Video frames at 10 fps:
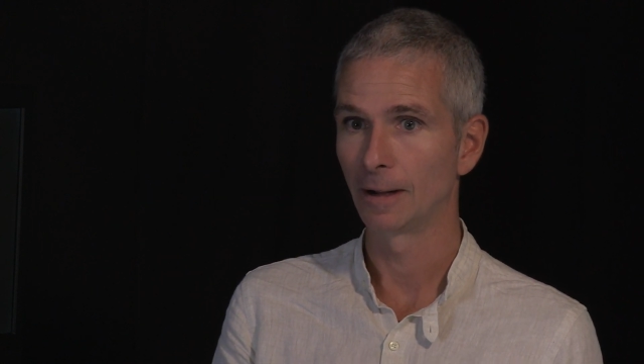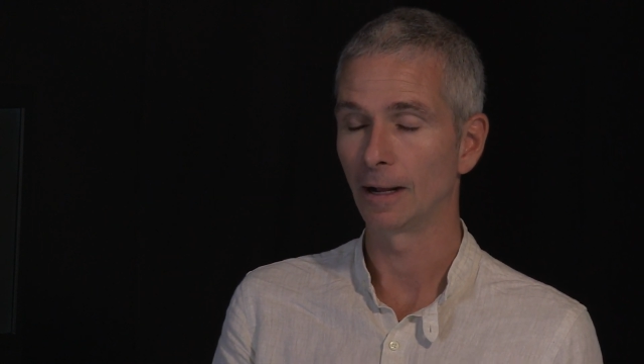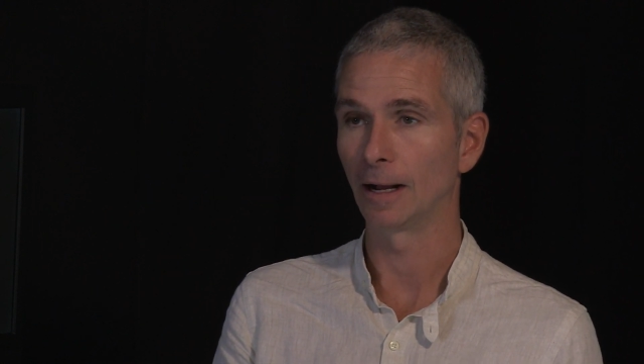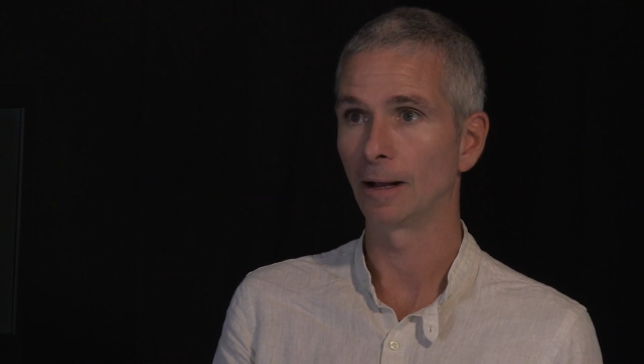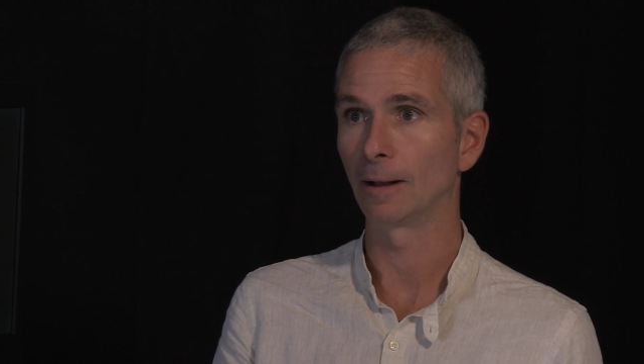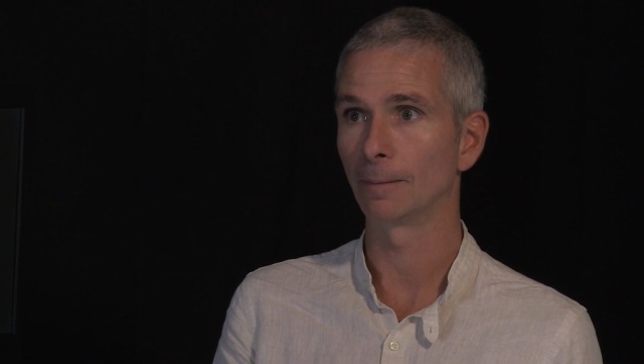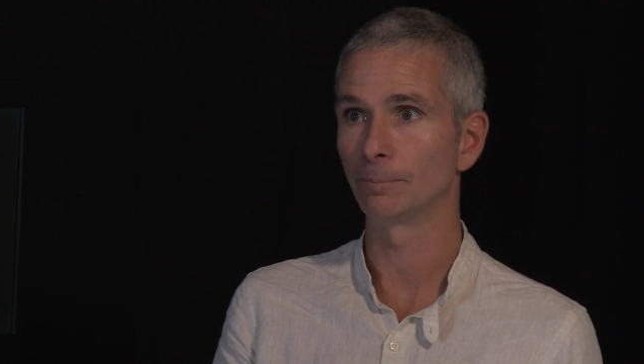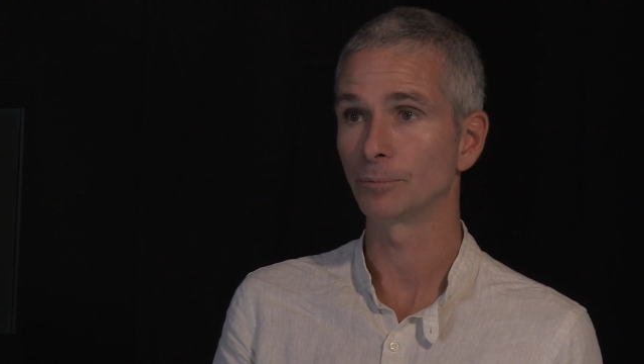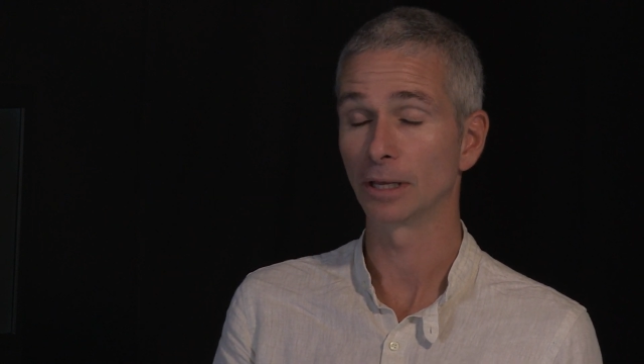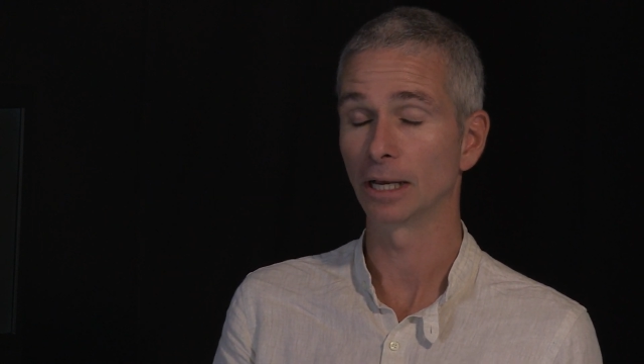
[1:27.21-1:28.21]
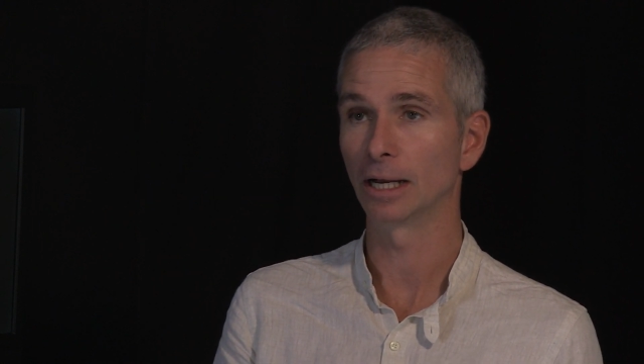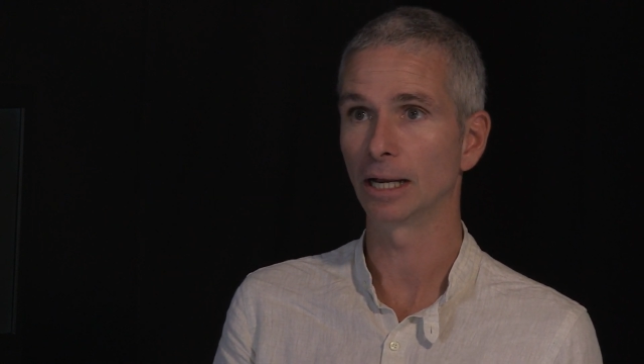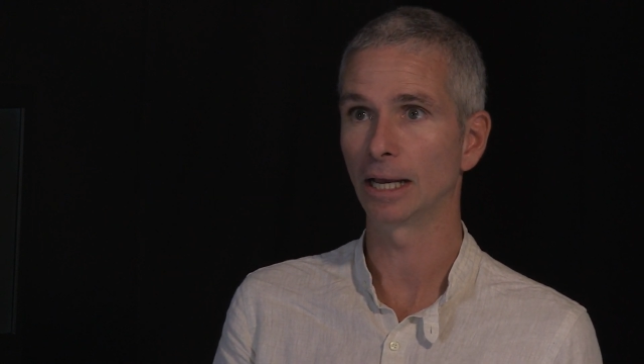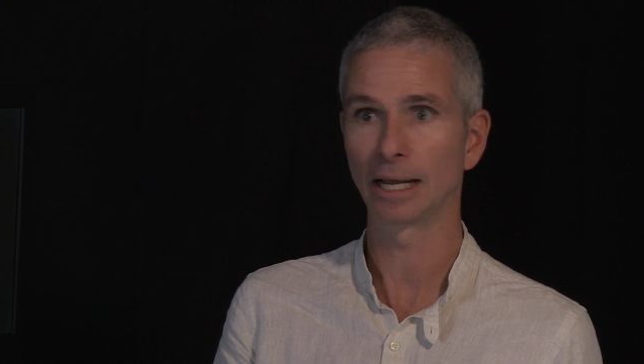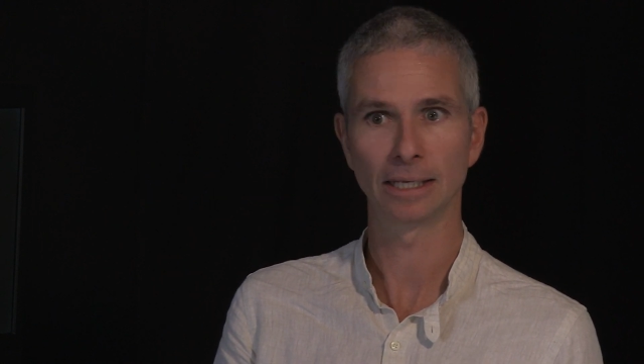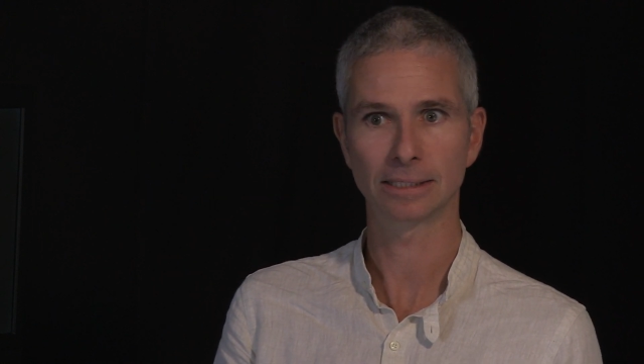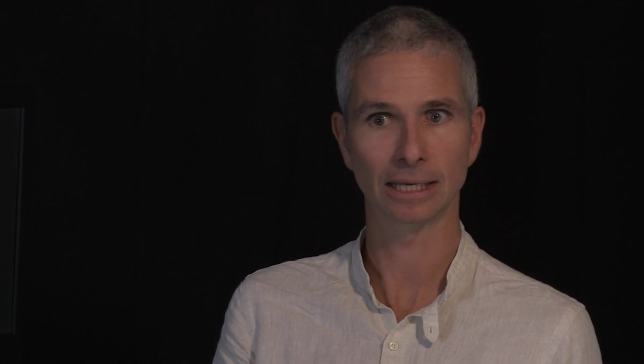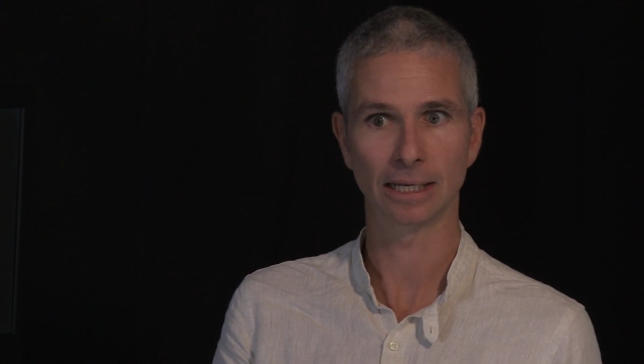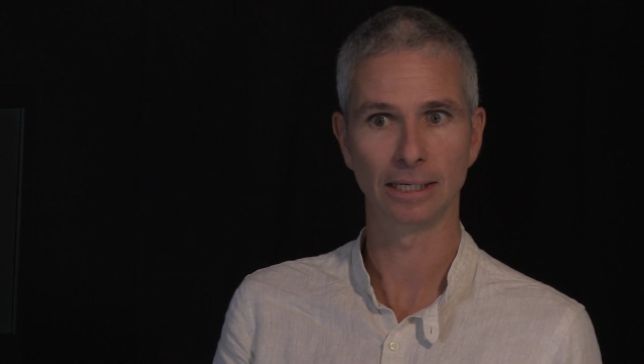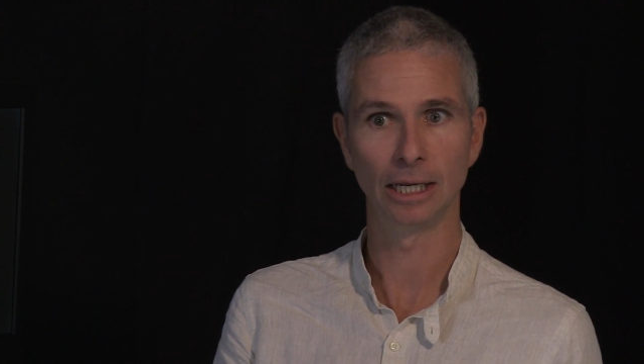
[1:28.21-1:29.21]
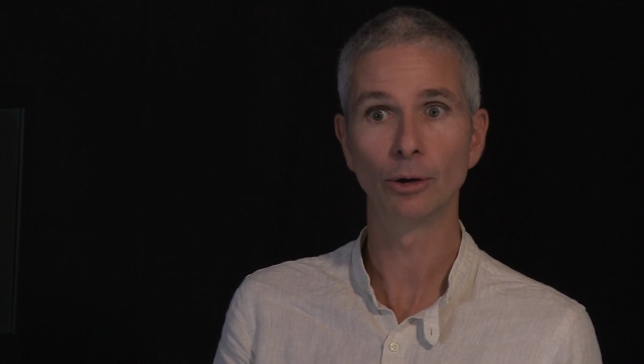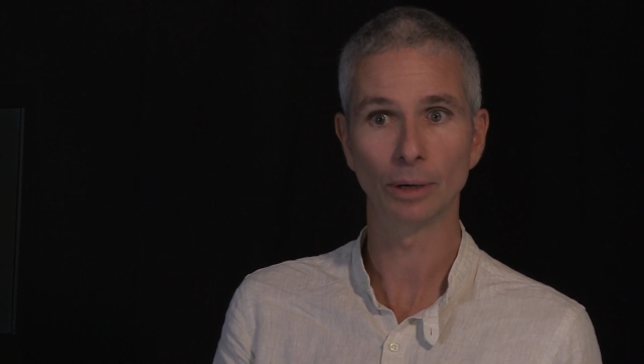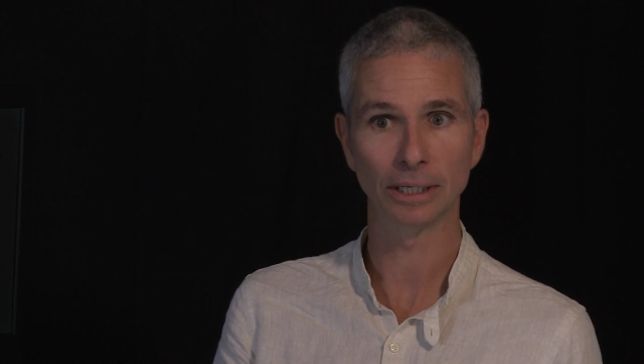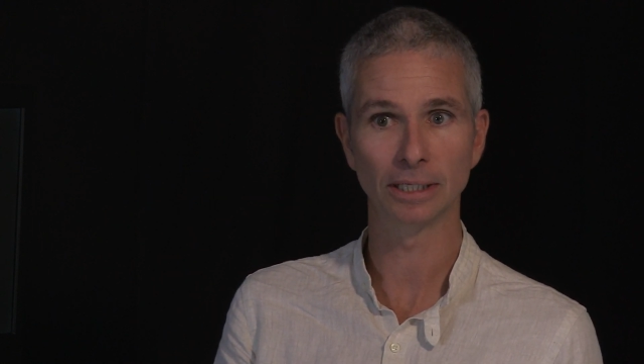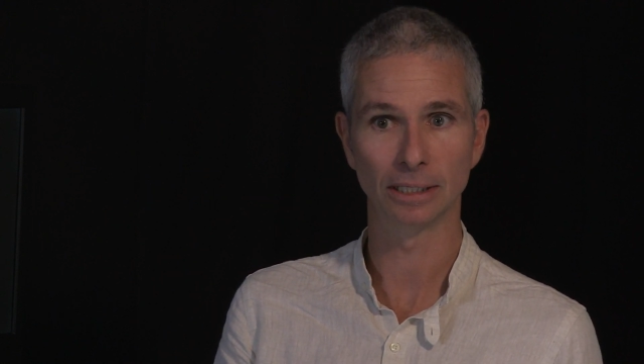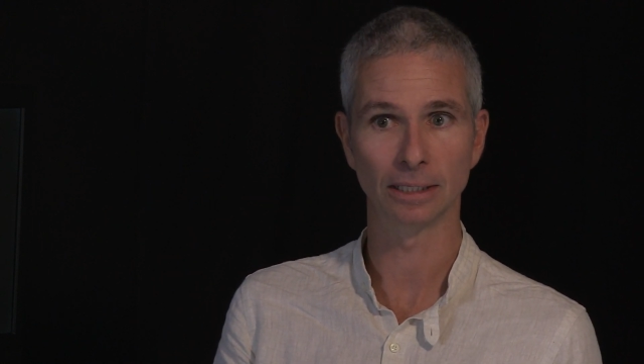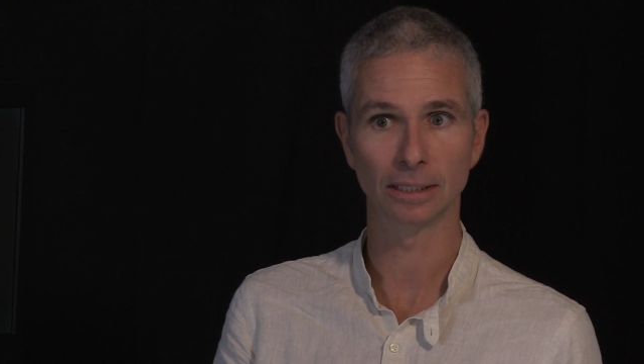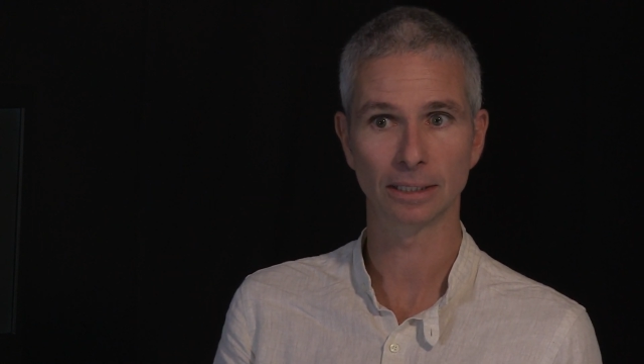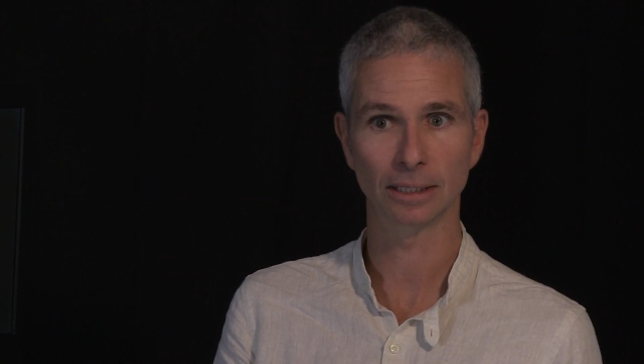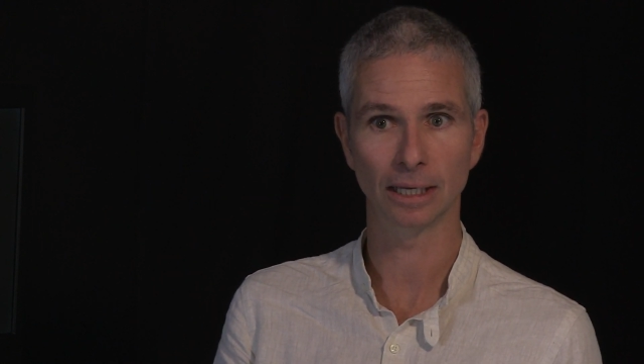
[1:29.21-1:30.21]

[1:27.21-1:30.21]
And I said, "No, I didn't."